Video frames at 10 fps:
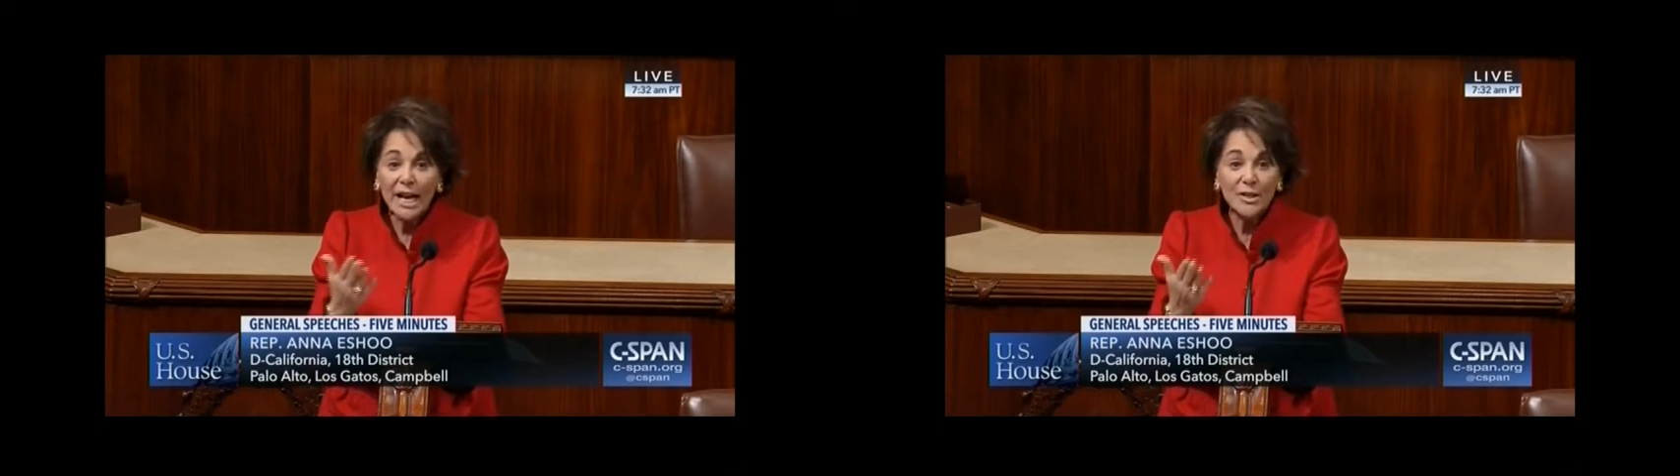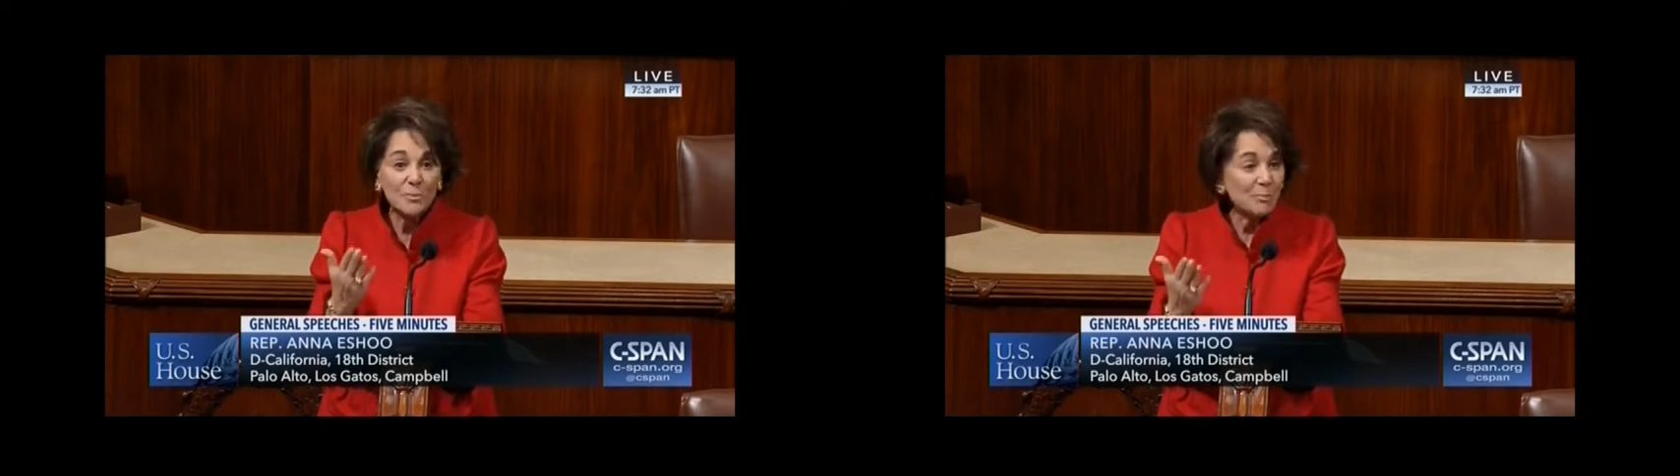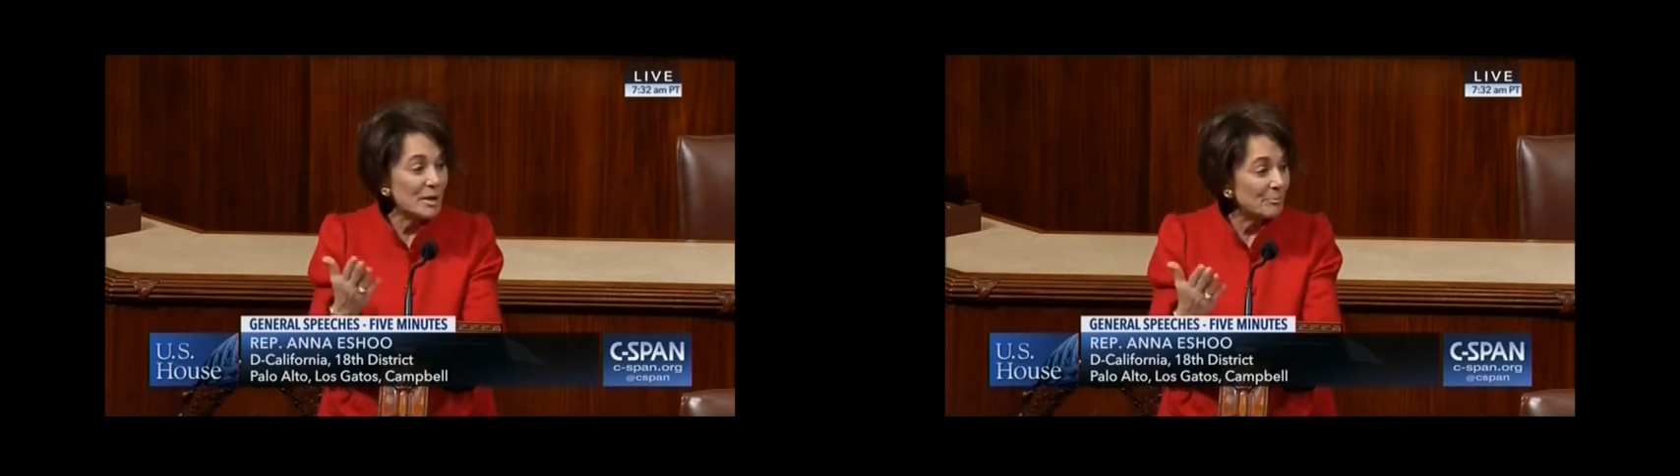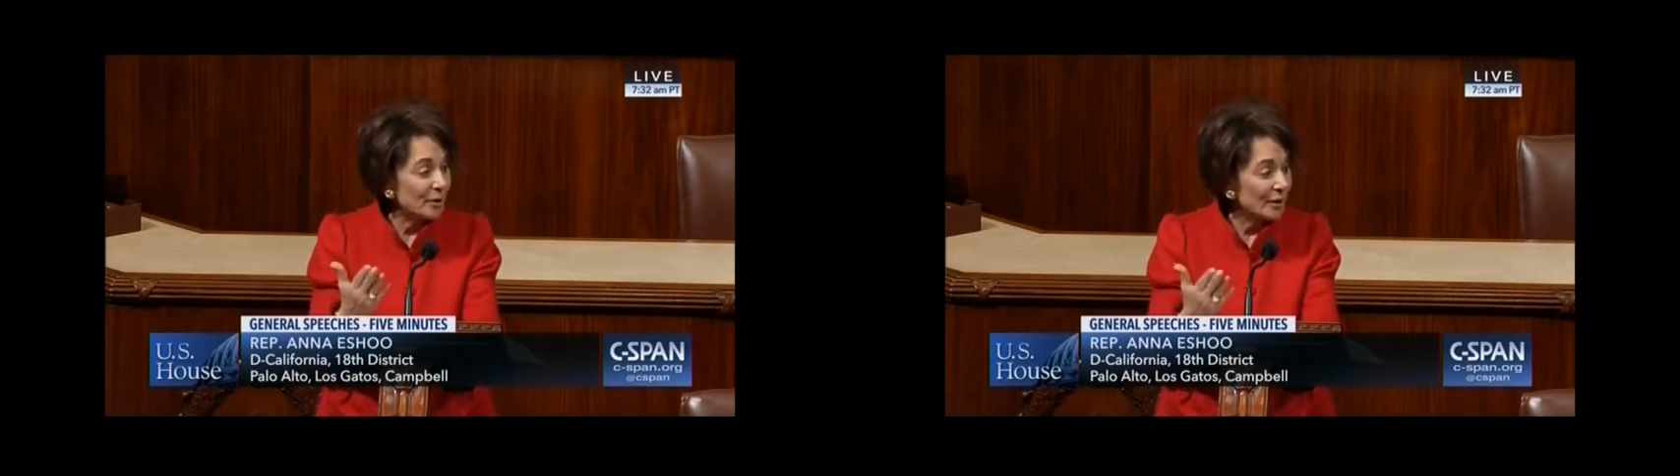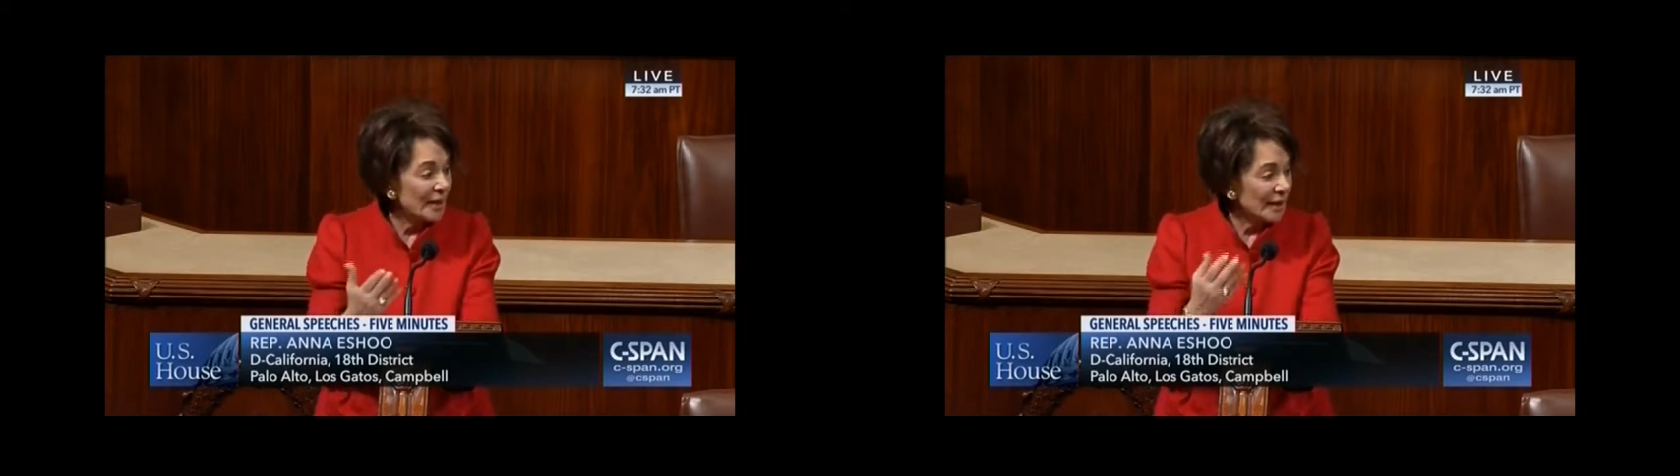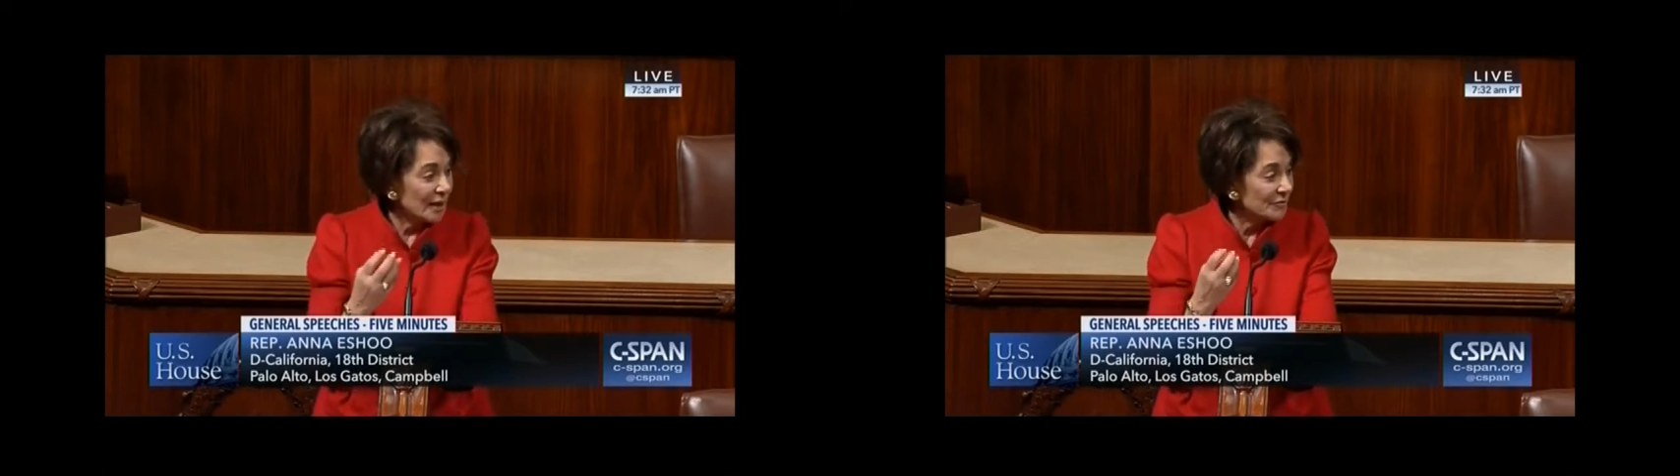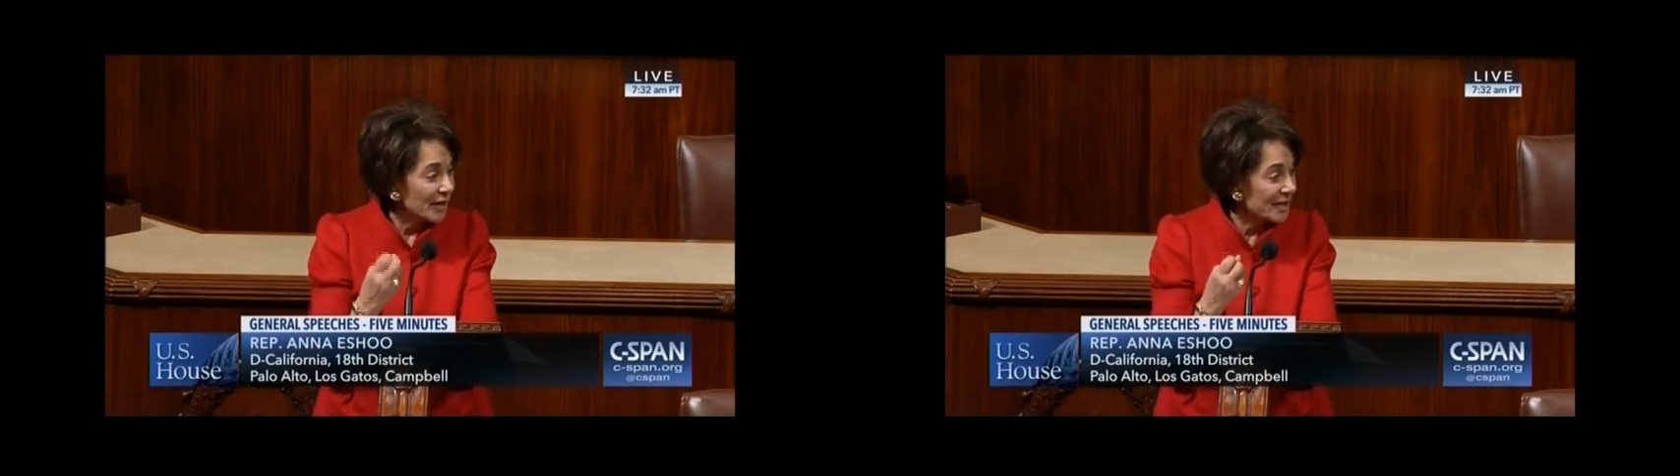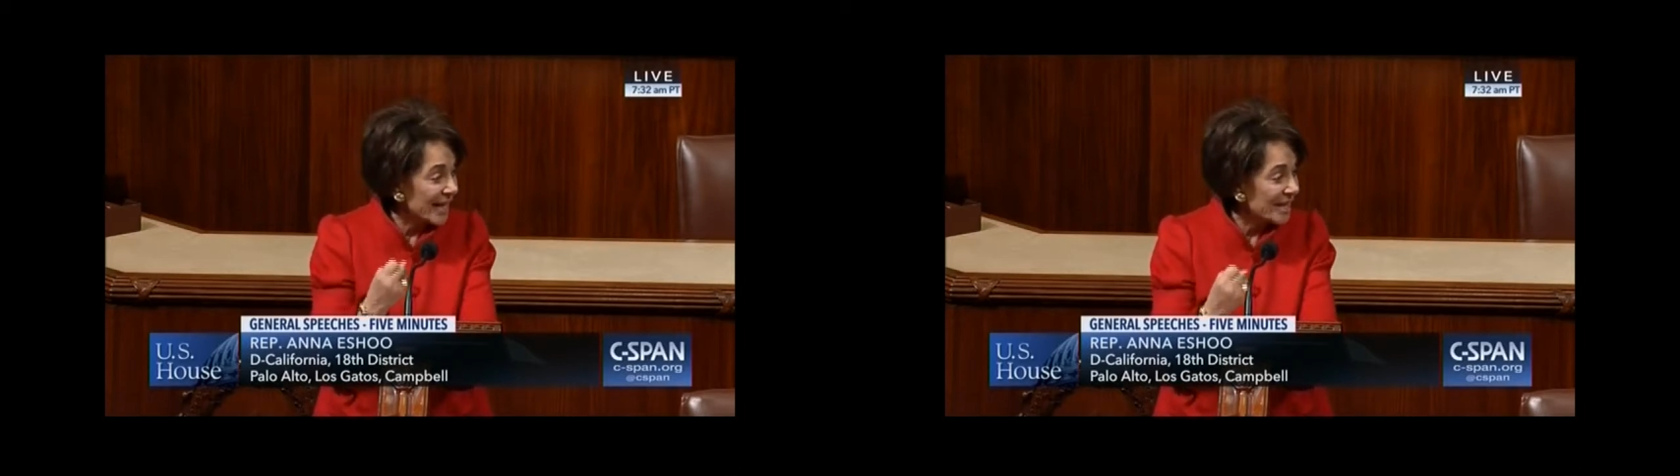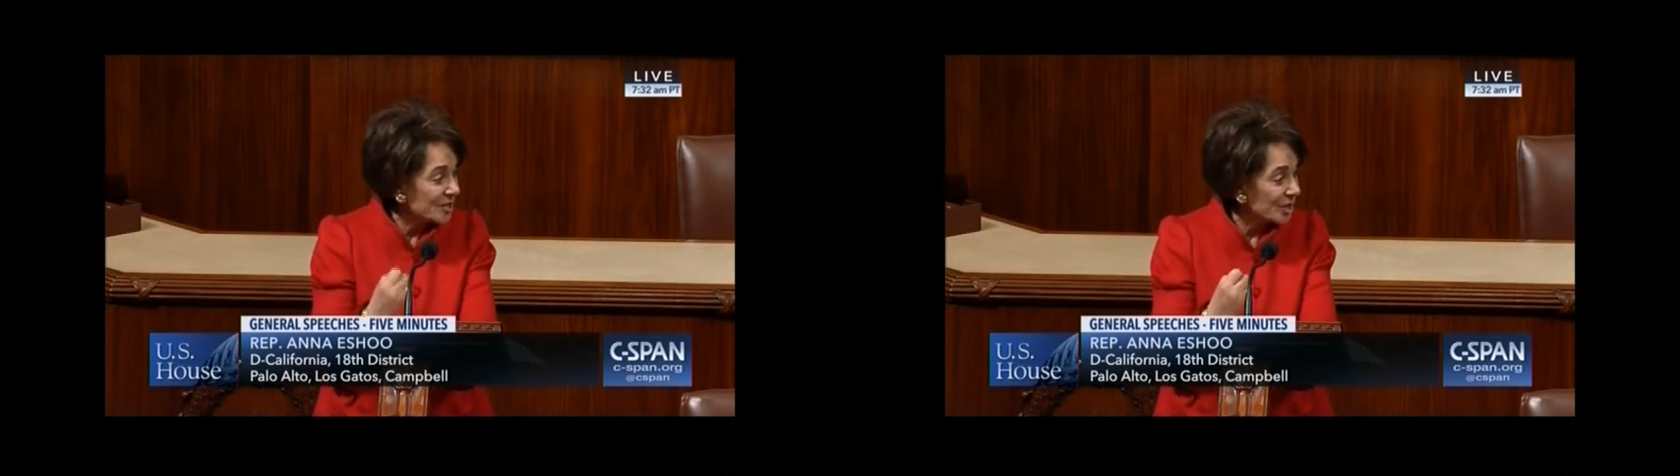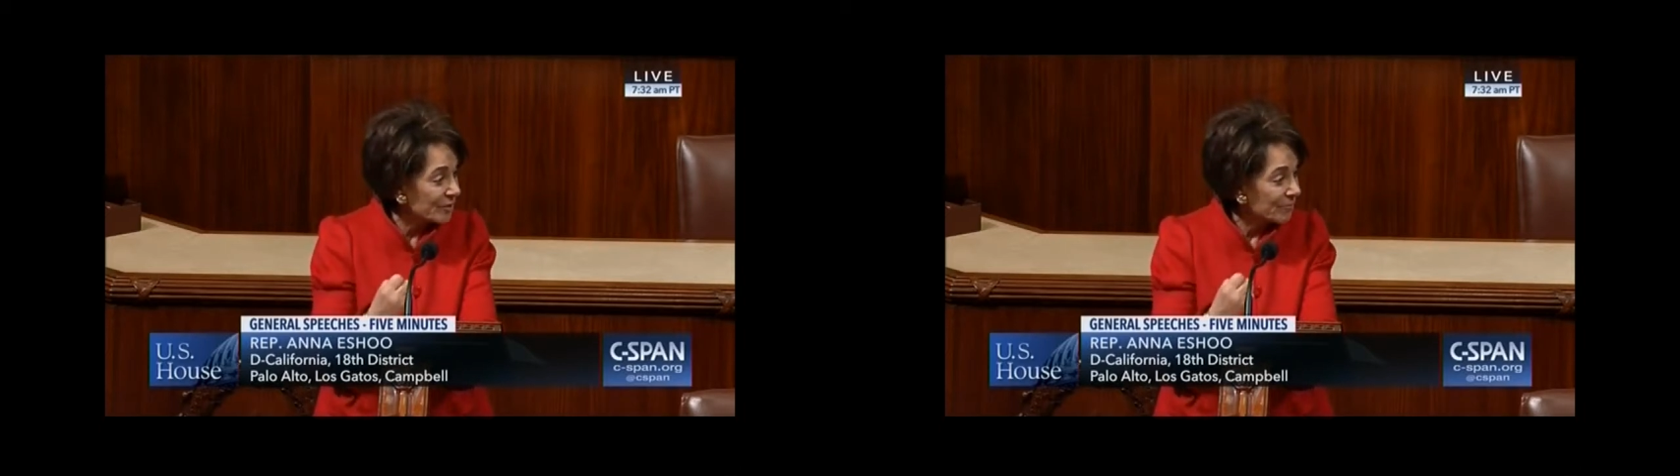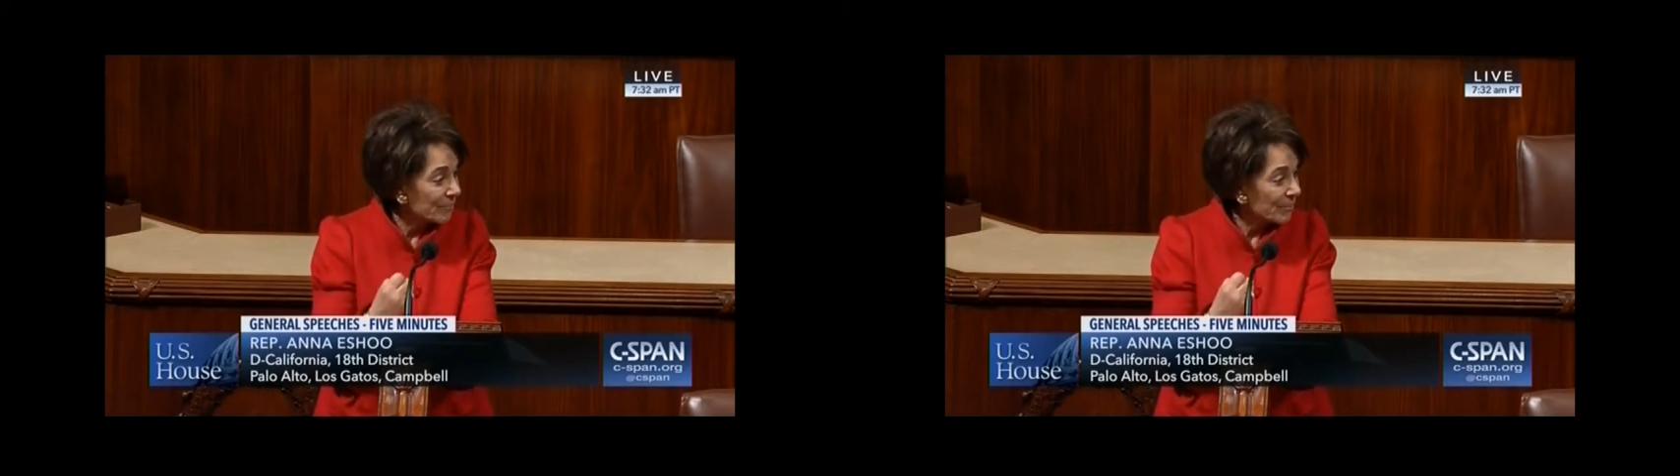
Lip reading: and the people of our nation.